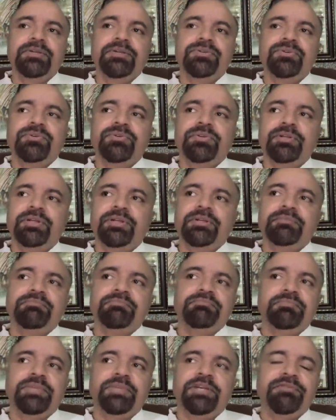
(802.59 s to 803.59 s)
So
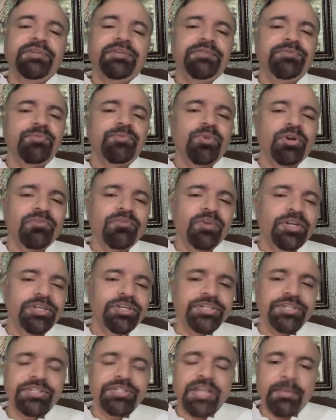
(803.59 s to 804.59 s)
even if small
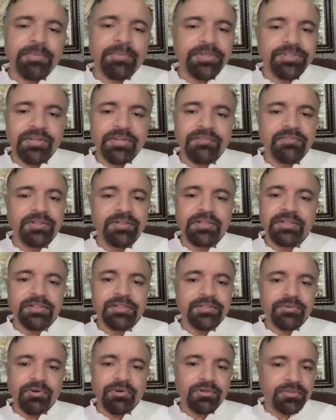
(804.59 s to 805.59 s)
violation is happening somewhere, it
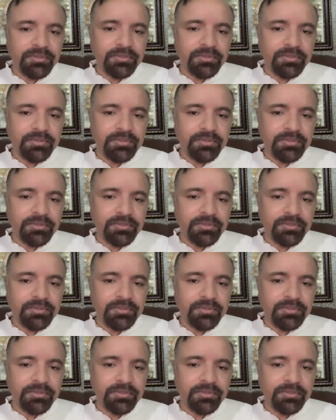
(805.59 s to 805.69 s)
is not